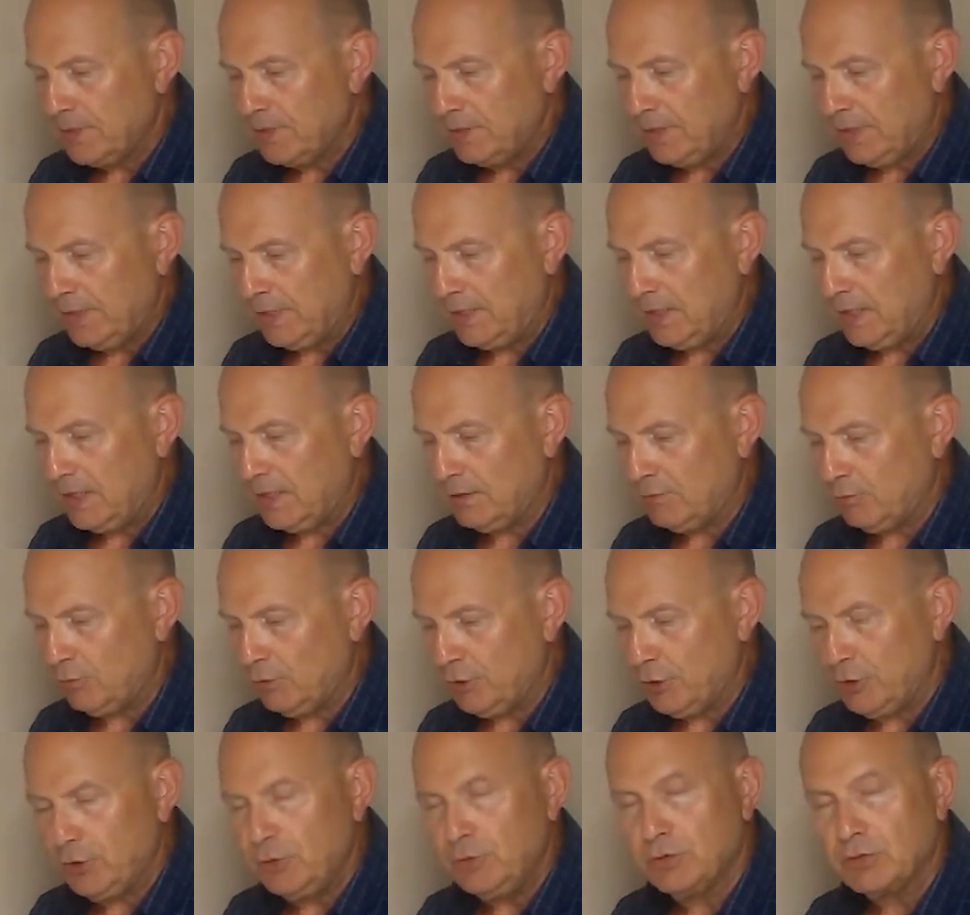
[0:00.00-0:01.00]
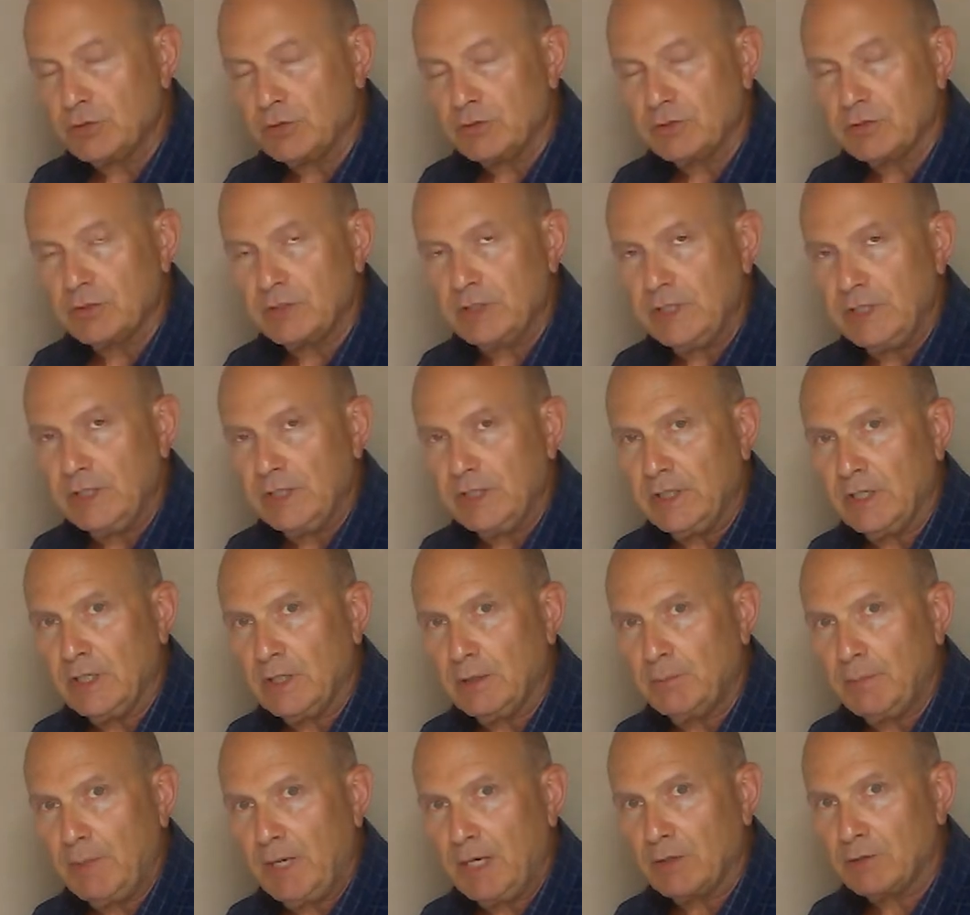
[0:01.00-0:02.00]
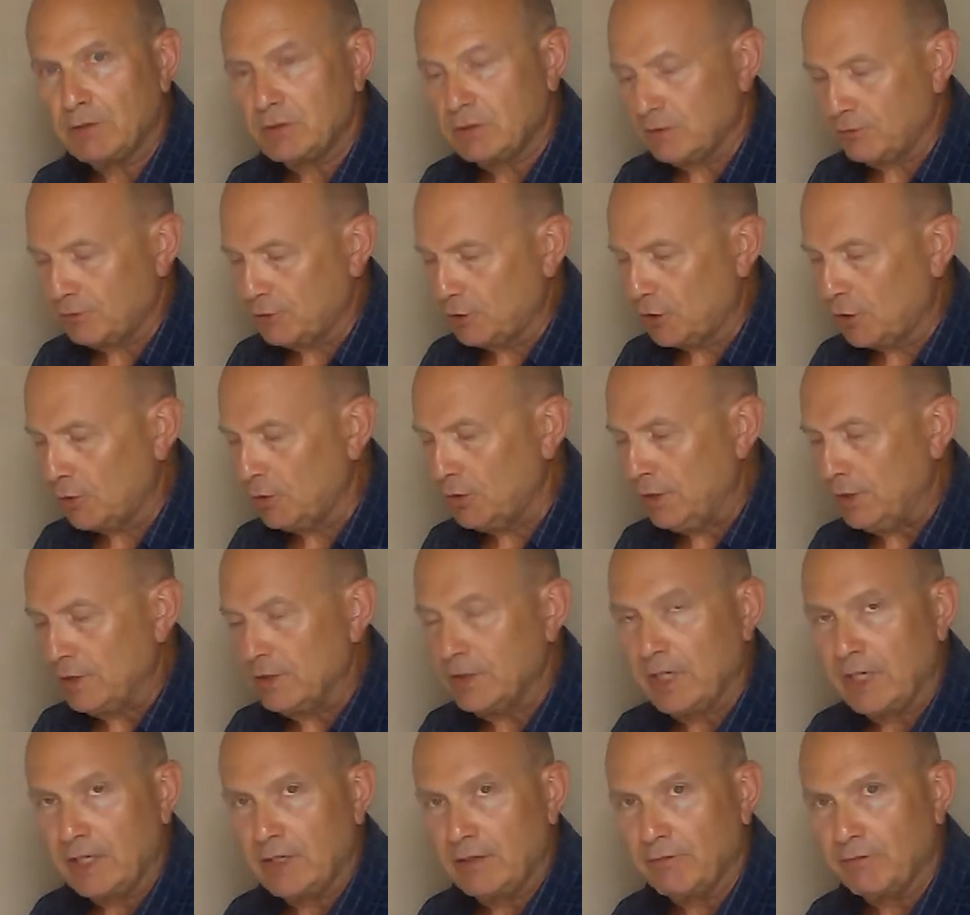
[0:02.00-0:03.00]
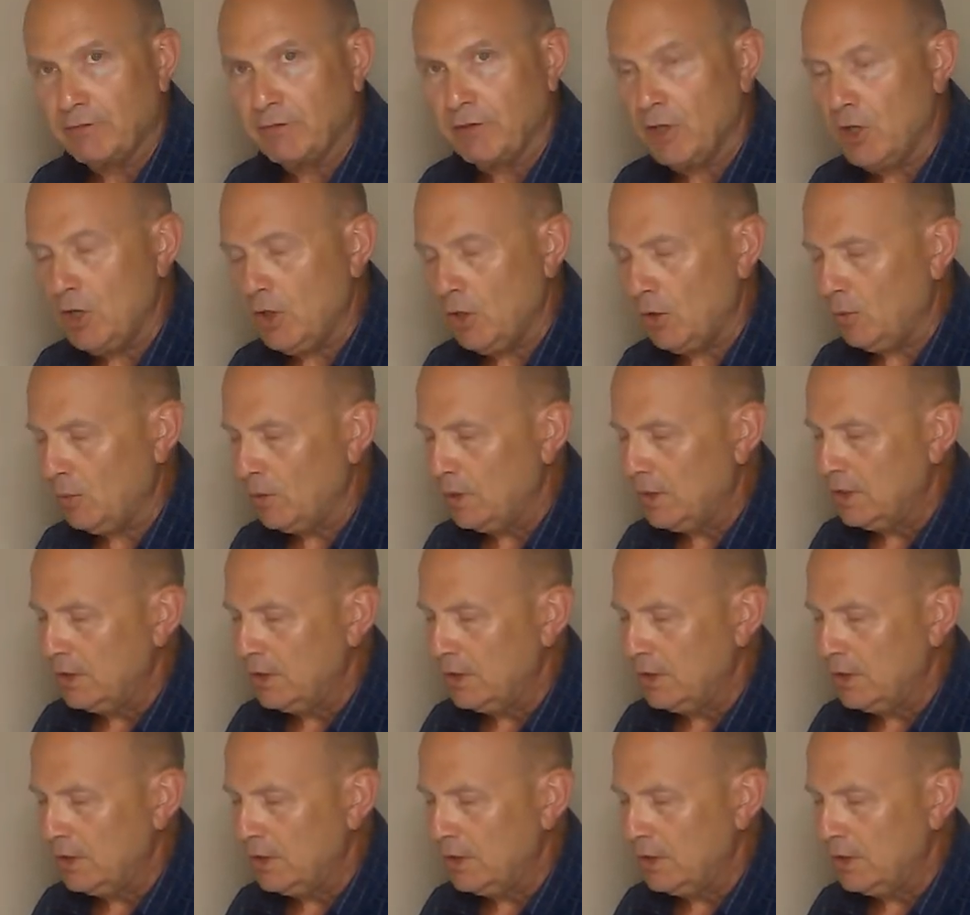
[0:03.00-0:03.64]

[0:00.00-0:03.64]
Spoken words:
it kind of reduces the amount of current that can flow.